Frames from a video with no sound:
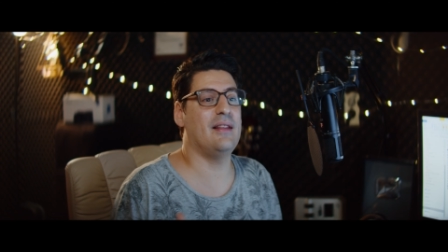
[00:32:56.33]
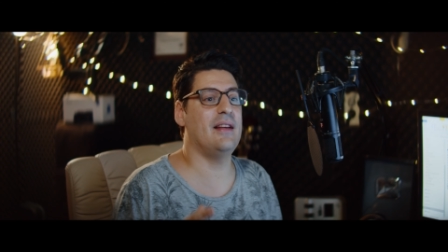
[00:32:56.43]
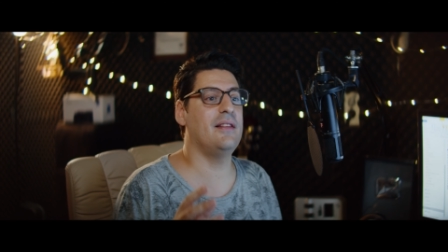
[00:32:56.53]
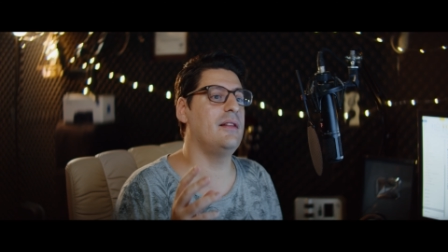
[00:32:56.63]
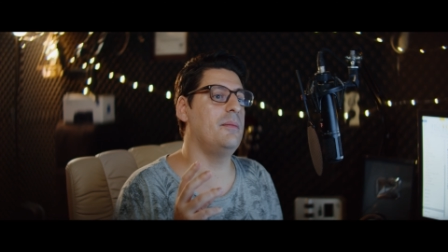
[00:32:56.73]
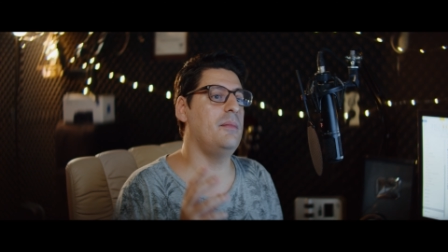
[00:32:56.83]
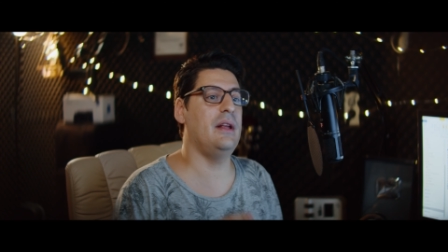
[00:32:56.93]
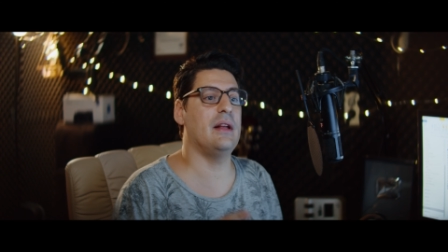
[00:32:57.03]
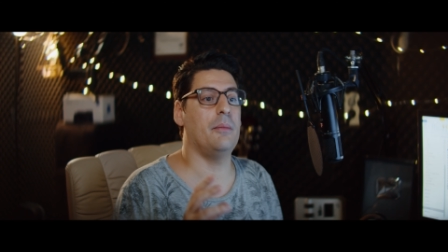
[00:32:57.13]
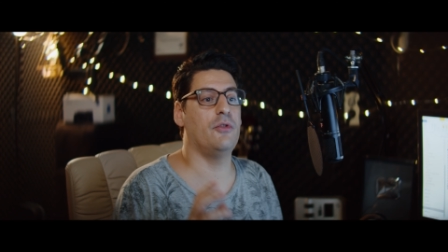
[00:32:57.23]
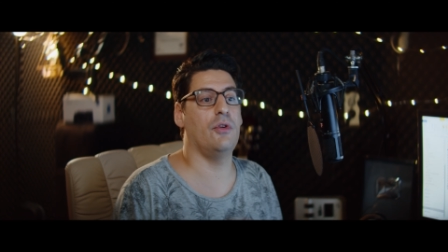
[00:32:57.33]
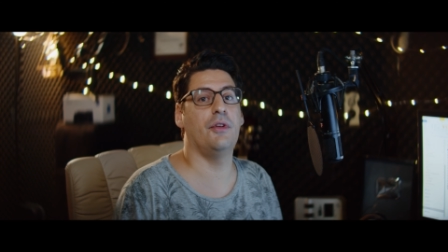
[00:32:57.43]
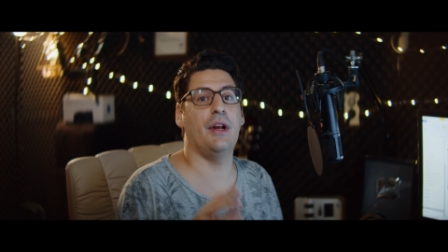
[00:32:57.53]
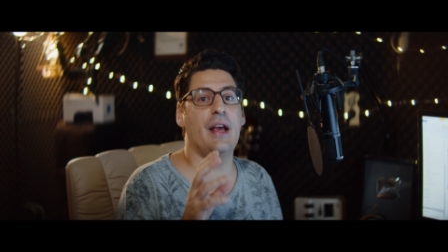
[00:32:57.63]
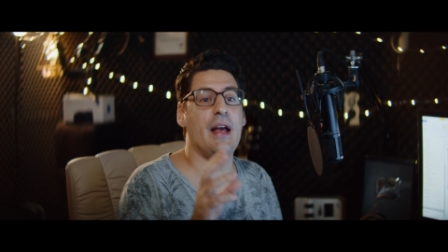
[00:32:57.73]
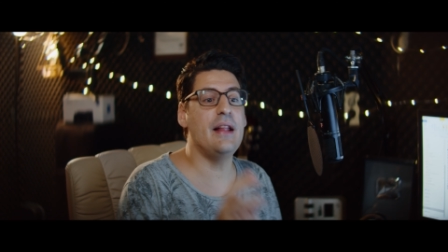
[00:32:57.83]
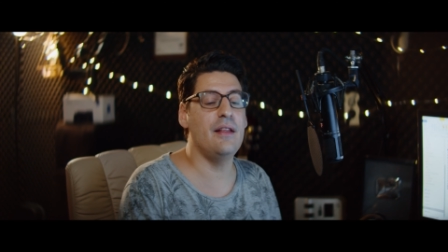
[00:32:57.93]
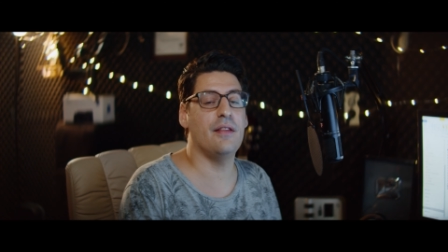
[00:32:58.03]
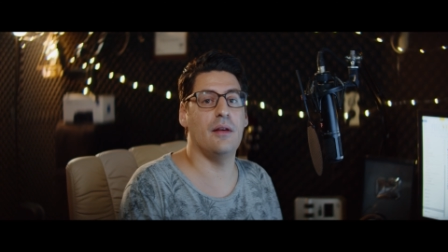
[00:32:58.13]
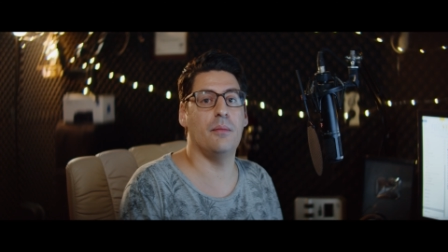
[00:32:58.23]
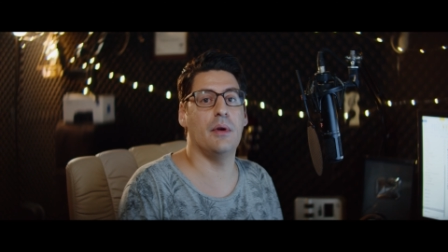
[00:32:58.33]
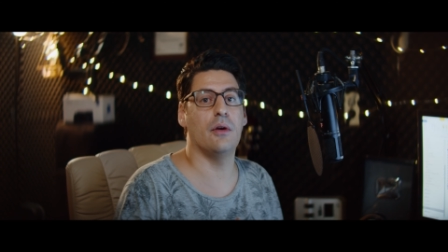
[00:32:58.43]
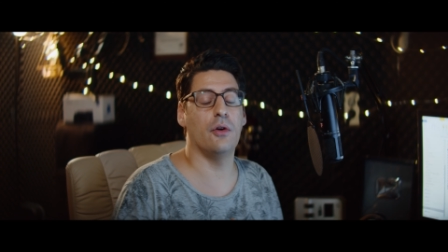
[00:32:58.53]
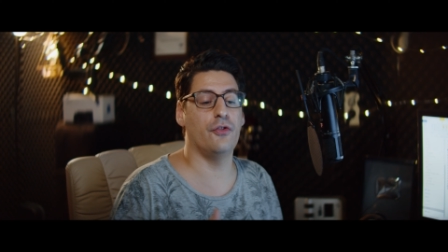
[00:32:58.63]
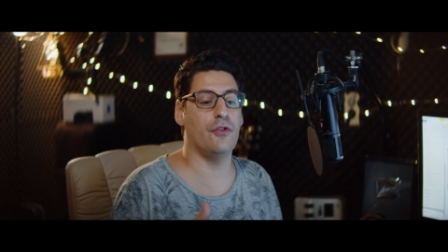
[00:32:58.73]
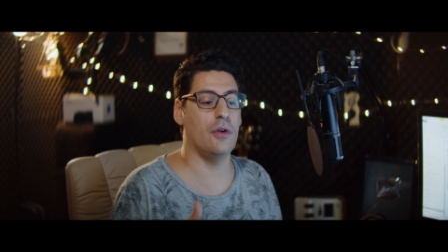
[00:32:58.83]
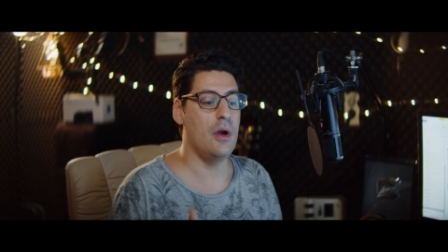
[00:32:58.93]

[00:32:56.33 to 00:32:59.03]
doesn't mean absolutely anything, because